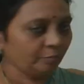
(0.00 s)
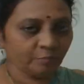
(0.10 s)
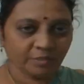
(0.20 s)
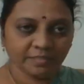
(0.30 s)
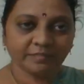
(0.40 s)

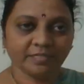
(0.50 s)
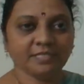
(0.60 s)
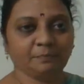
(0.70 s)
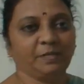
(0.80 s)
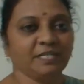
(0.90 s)
What is
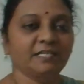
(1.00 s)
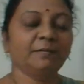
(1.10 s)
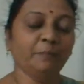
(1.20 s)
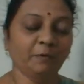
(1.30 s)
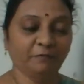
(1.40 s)
this
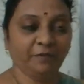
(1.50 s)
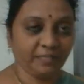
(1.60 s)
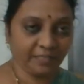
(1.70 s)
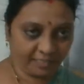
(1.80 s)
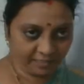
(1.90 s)
present
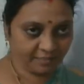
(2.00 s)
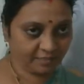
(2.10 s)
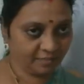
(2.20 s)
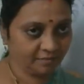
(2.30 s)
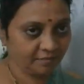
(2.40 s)
perfect tense?